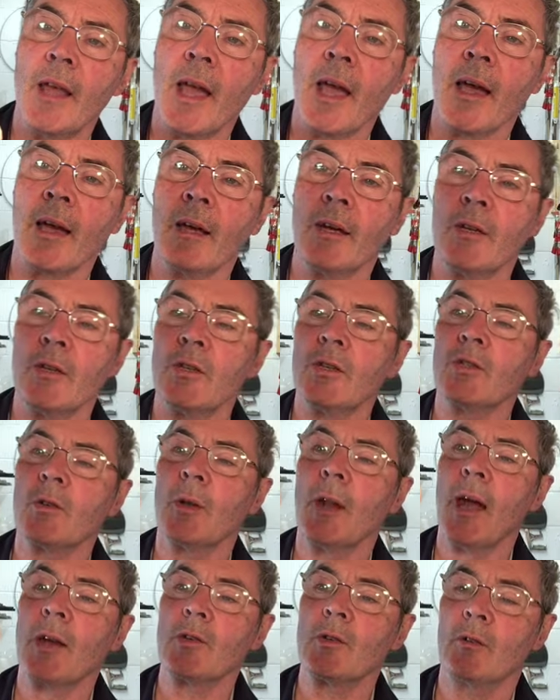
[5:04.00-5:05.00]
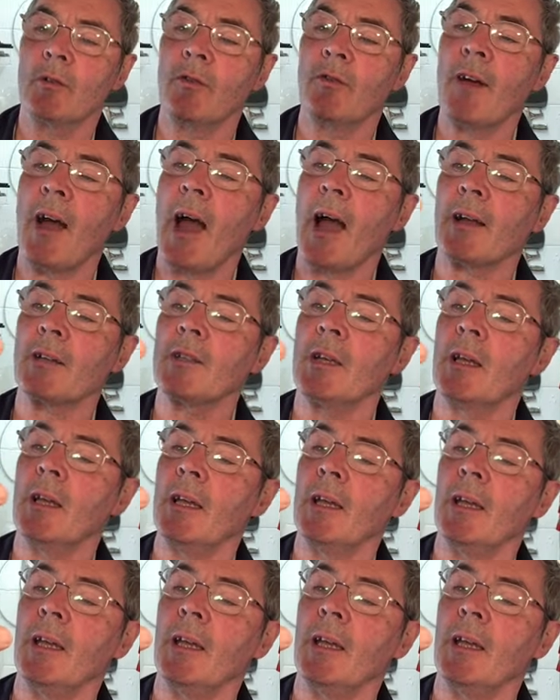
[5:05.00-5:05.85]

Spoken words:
there. So in actual fact,